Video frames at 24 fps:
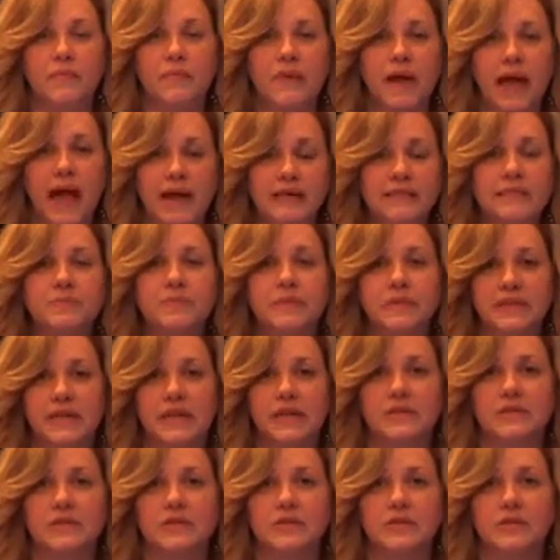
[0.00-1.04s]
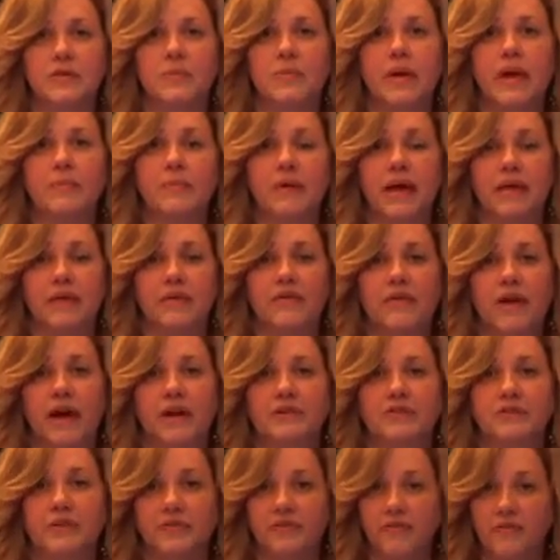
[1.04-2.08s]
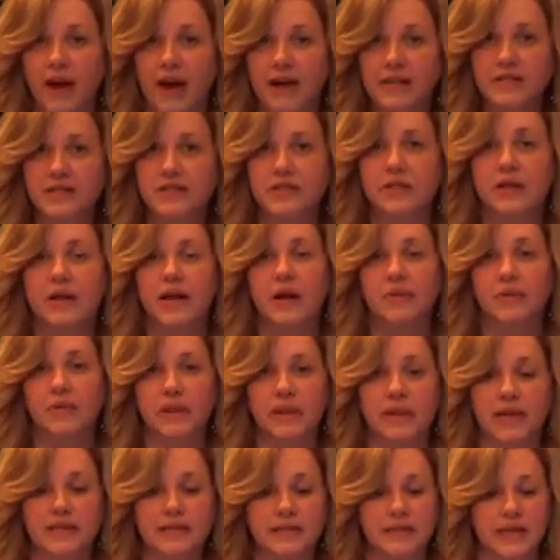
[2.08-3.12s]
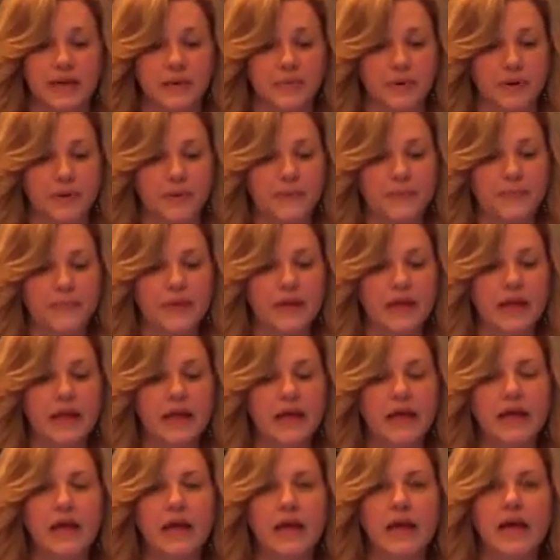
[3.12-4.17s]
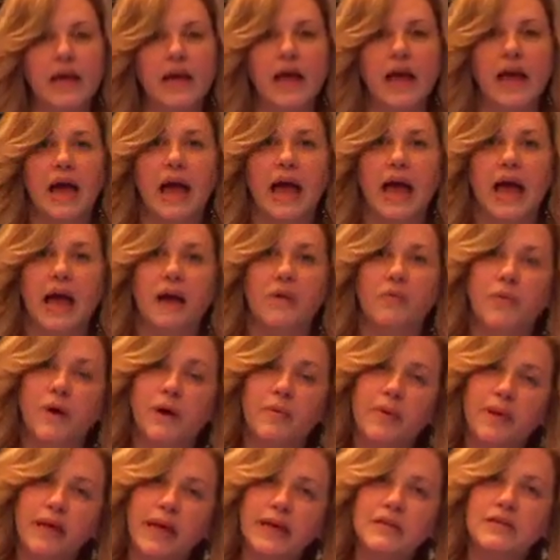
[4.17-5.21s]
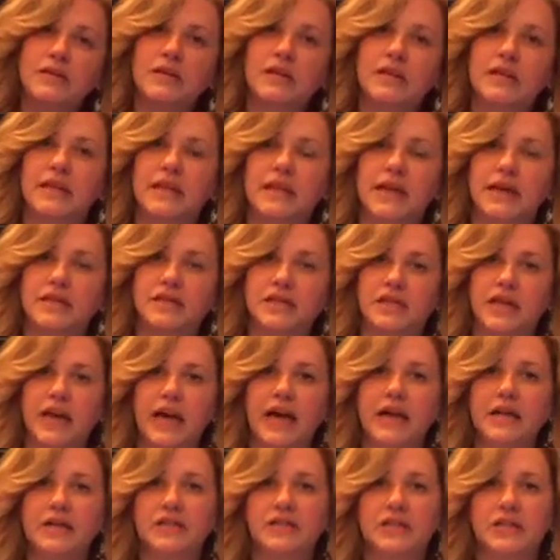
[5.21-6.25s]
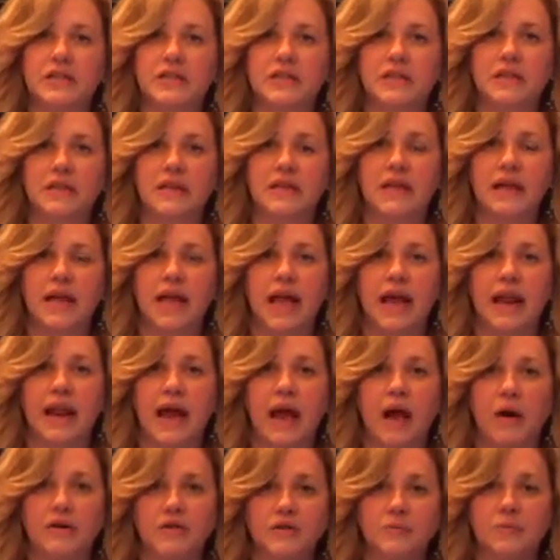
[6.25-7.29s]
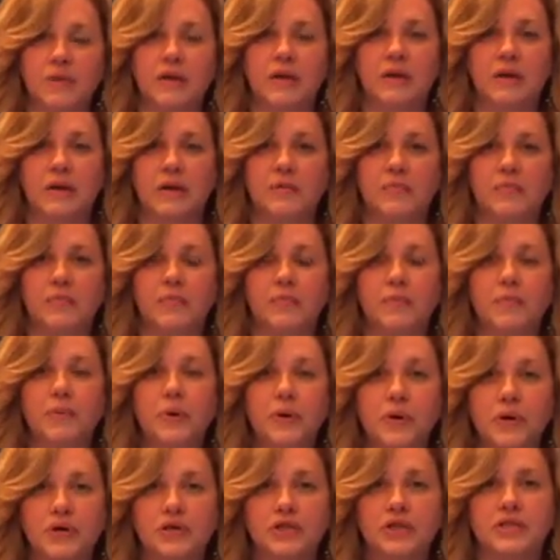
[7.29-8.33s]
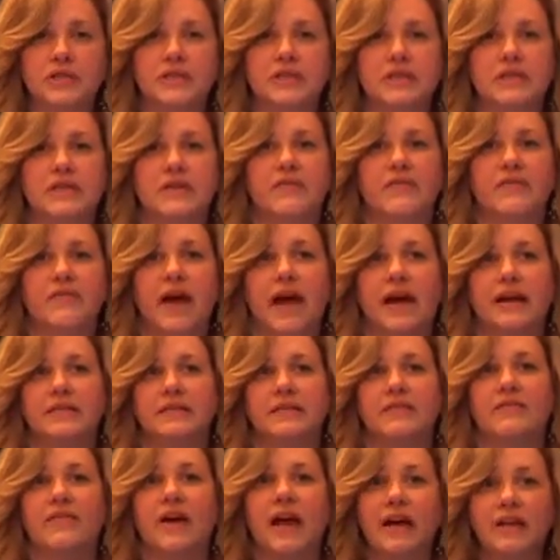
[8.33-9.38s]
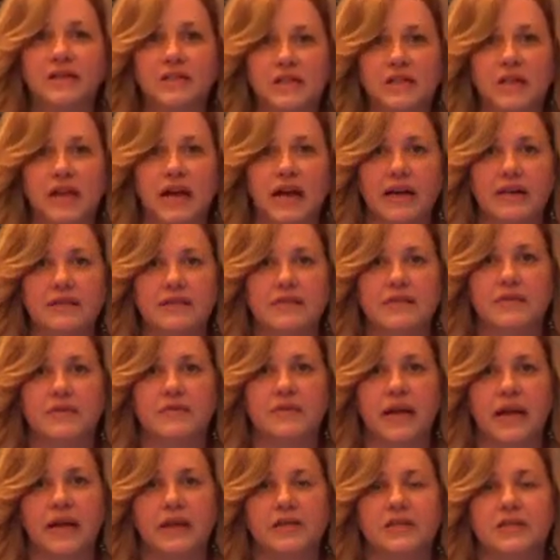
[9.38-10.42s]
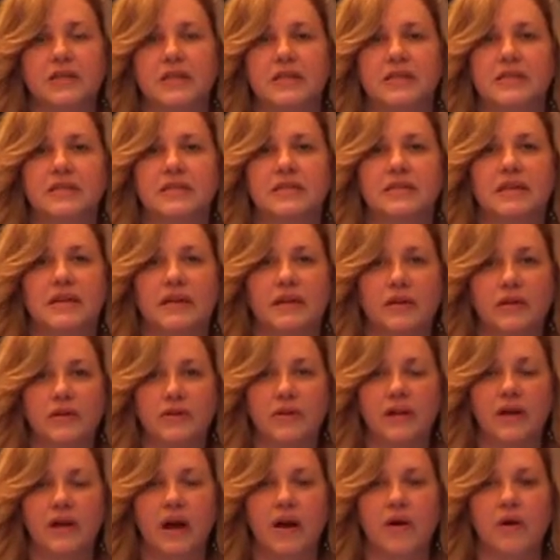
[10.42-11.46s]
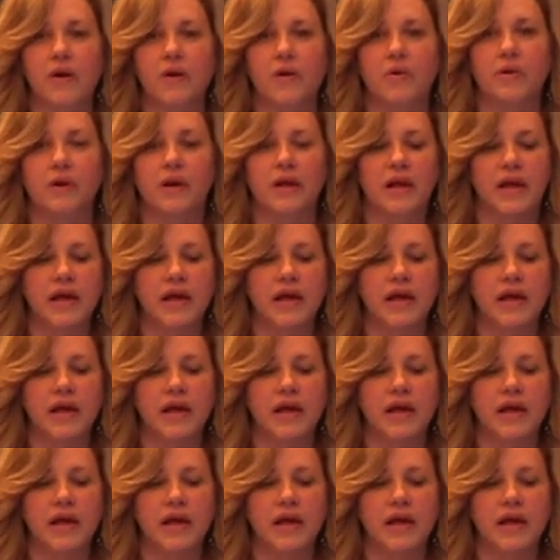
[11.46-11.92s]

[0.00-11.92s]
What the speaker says: has the potential to make manufacturing faster and with less labor. And when I began to look at the education and how it's being pushed, in fact evangelized to nations, including our own,